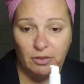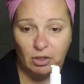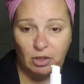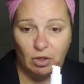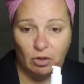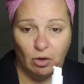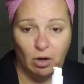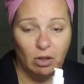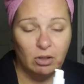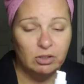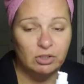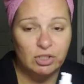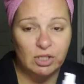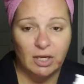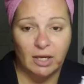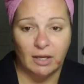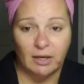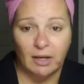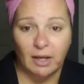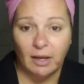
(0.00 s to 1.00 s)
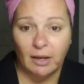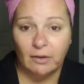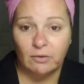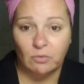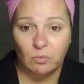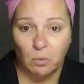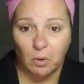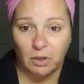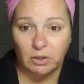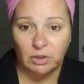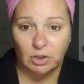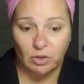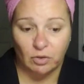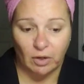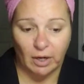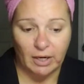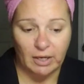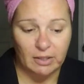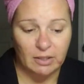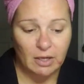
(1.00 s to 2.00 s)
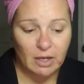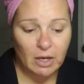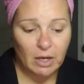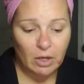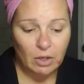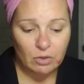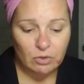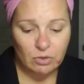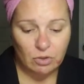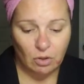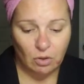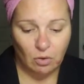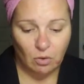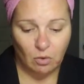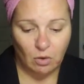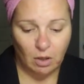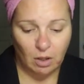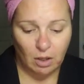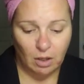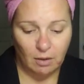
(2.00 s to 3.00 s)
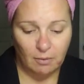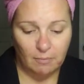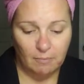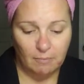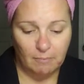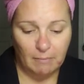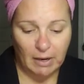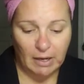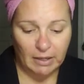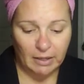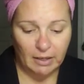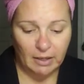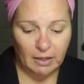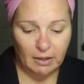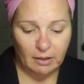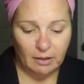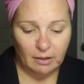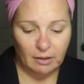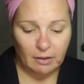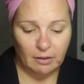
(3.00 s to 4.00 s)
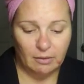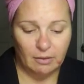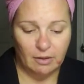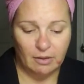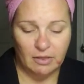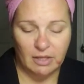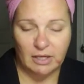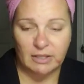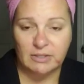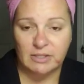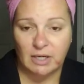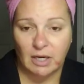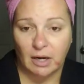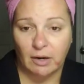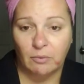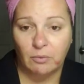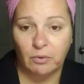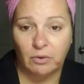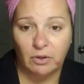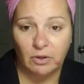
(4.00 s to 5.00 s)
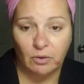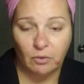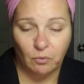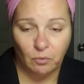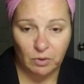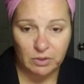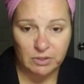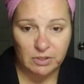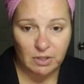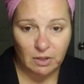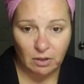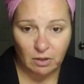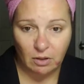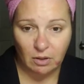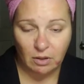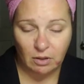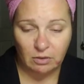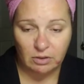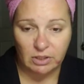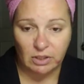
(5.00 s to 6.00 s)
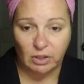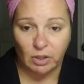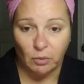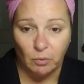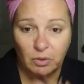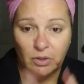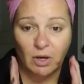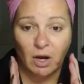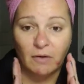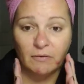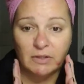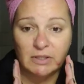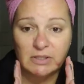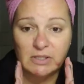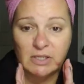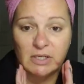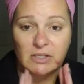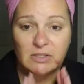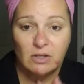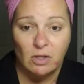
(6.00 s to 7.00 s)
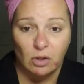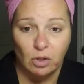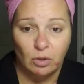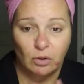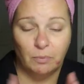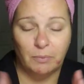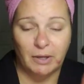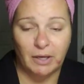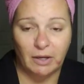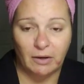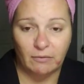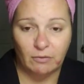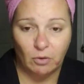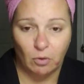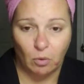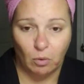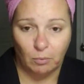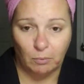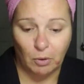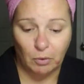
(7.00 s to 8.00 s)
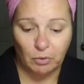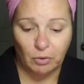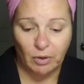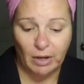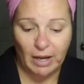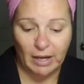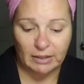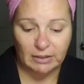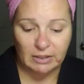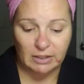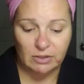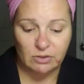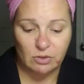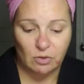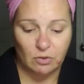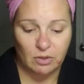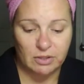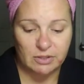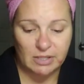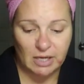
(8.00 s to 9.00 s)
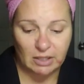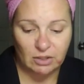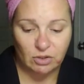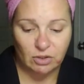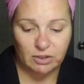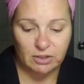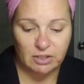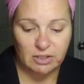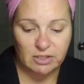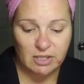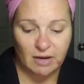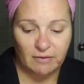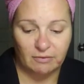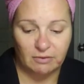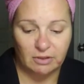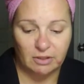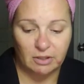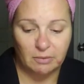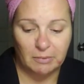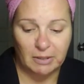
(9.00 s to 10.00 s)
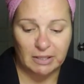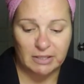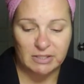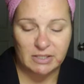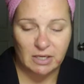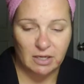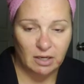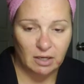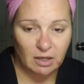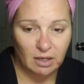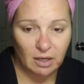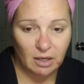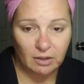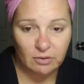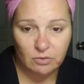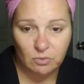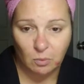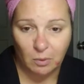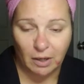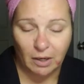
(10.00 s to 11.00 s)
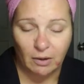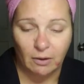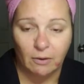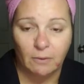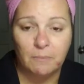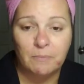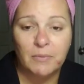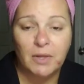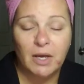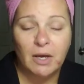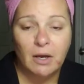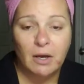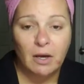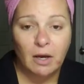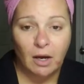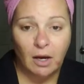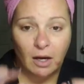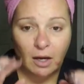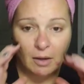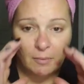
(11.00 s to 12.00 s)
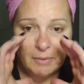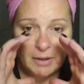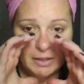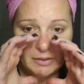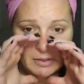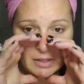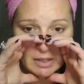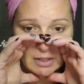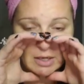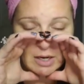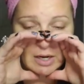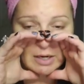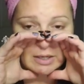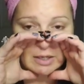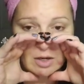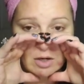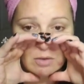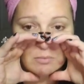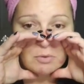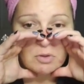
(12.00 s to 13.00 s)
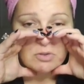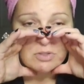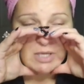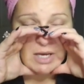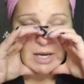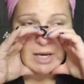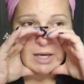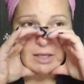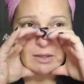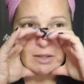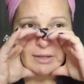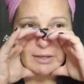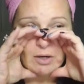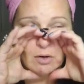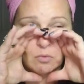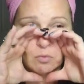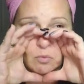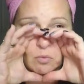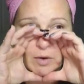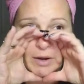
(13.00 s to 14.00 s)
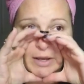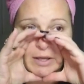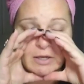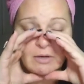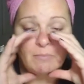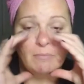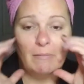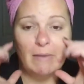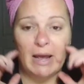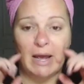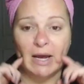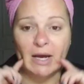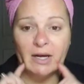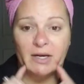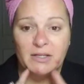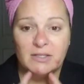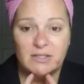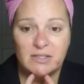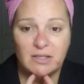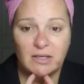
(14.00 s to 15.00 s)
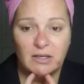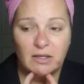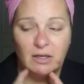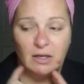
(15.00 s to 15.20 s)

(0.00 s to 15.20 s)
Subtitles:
Curology, and it has worked great. So the things that I was dealing with obviously is a little bit of the hormonal acne. So this actually does have clindamycin in it as well. And then I almost had like a red mask.